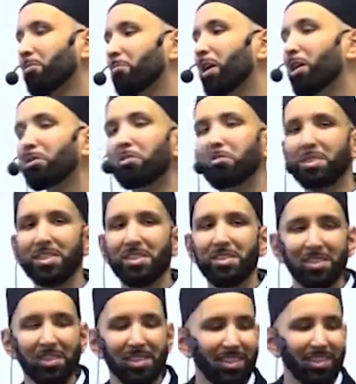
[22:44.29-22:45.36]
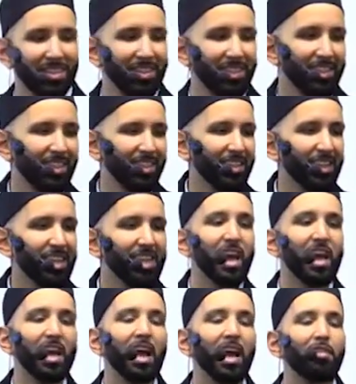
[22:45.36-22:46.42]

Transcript: Wealth was good. He had